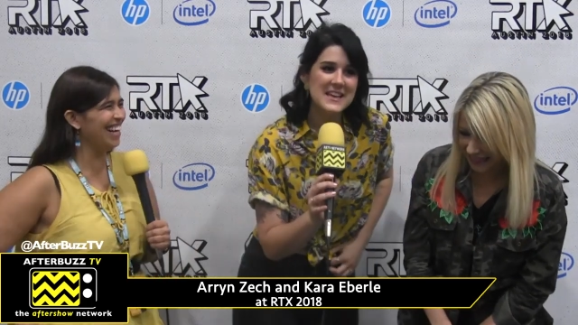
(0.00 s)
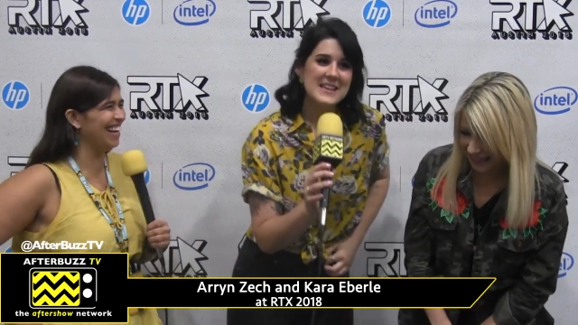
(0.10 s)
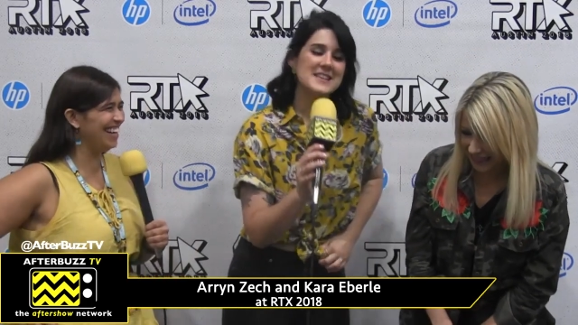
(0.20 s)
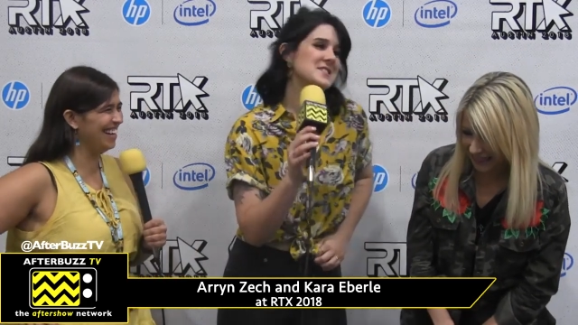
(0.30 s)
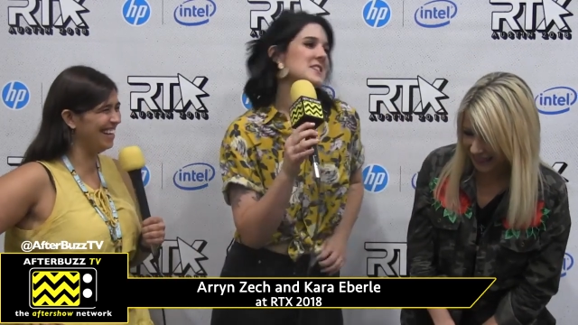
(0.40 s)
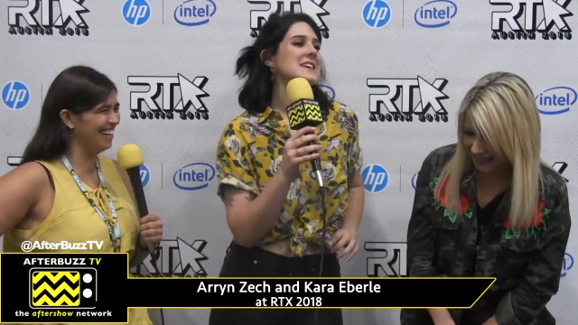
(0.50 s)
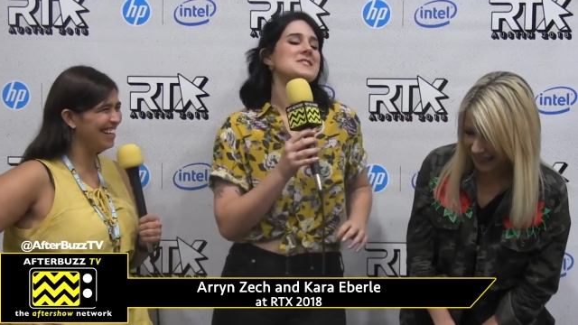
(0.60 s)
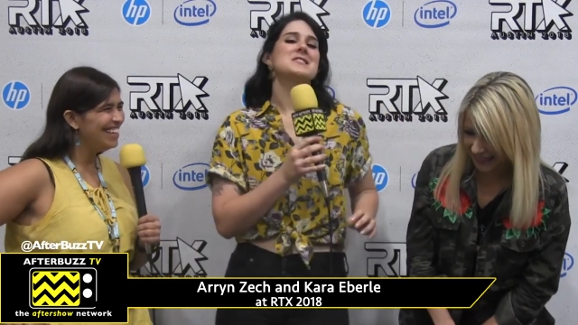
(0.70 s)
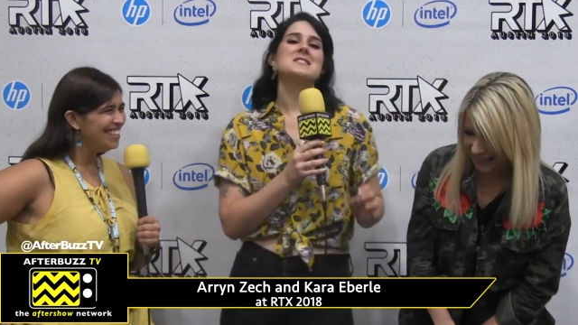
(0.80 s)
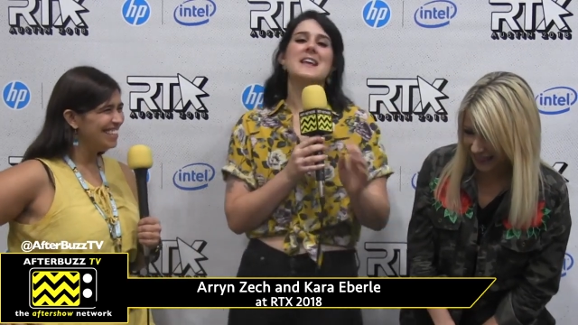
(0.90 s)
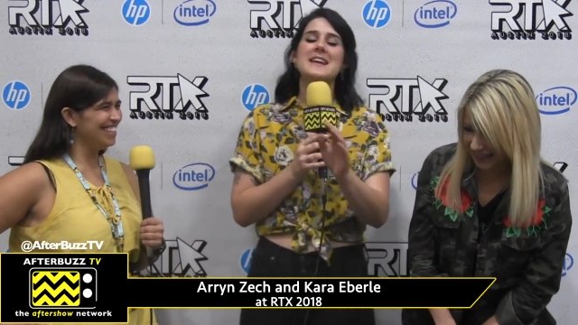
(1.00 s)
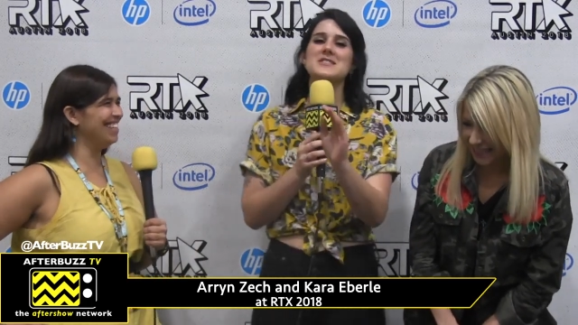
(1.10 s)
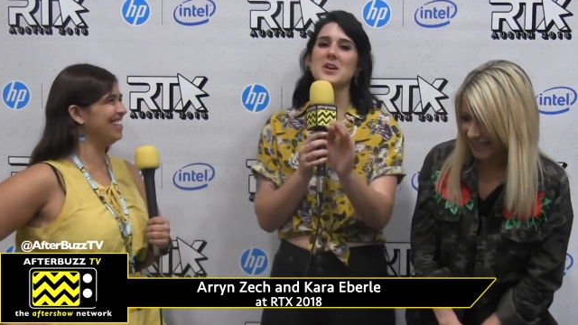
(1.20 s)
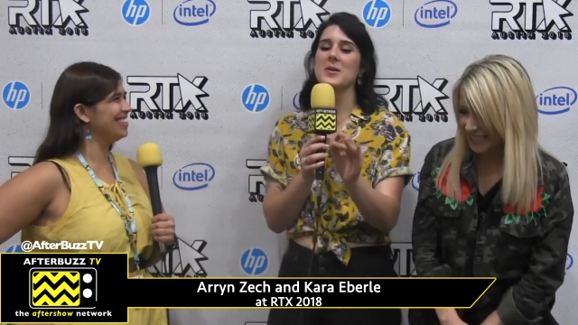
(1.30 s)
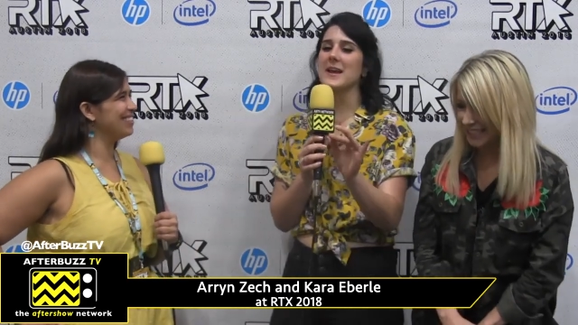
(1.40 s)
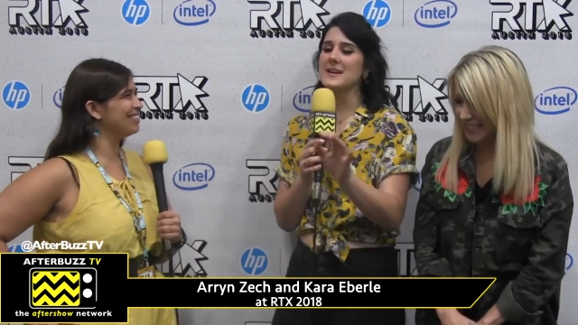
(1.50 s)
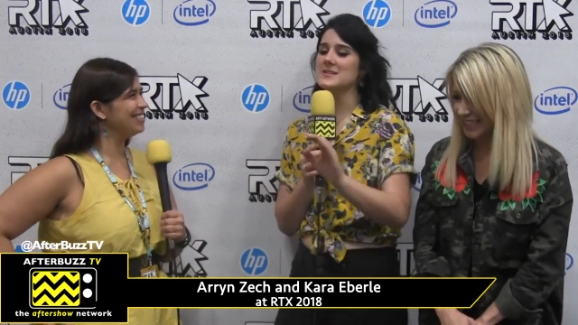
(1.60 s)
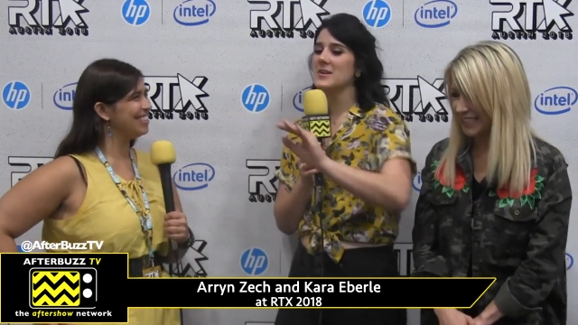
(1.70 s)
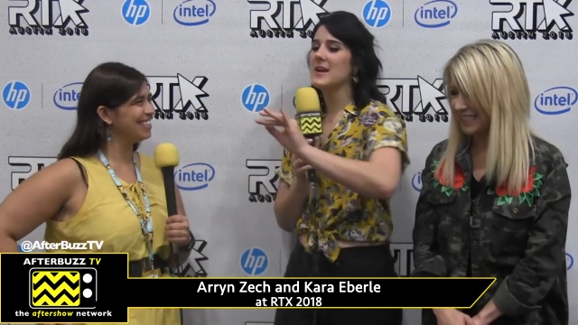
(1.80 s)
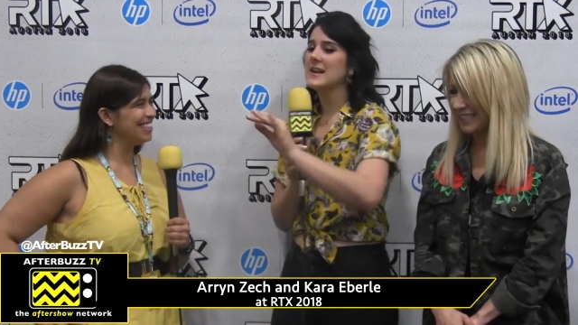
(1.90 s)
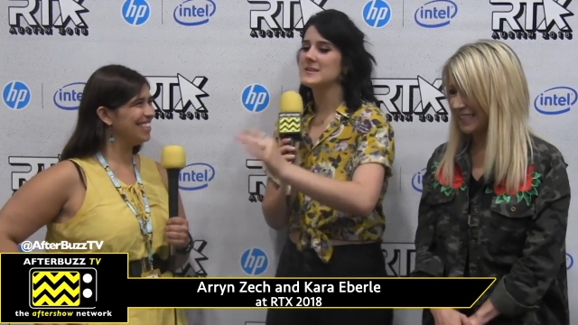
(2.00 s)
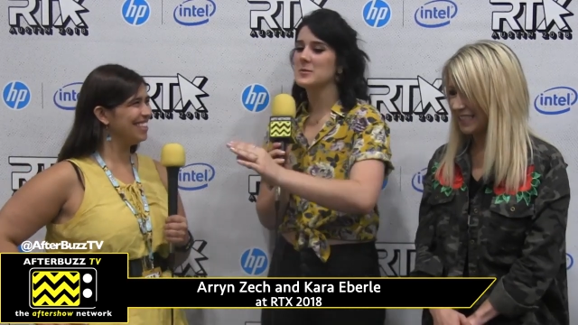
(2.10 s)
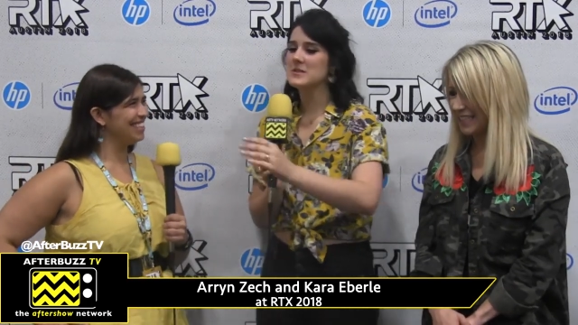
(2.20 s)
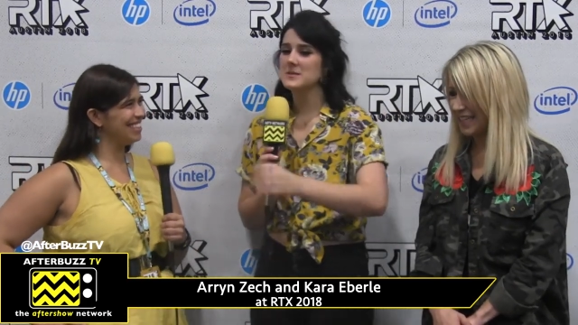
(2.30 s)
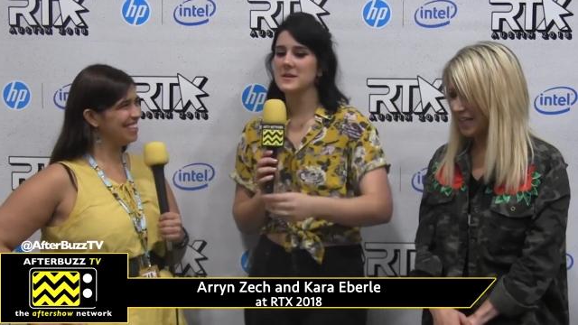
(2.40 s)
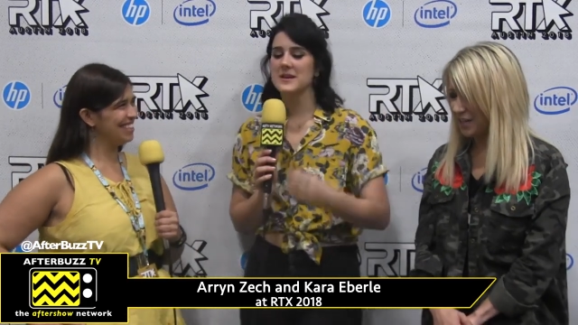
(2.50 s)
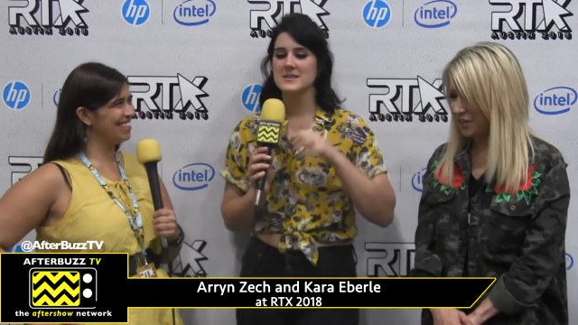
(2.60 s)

Speaker 1: it's, it's a slight joke answer, and it's mostly because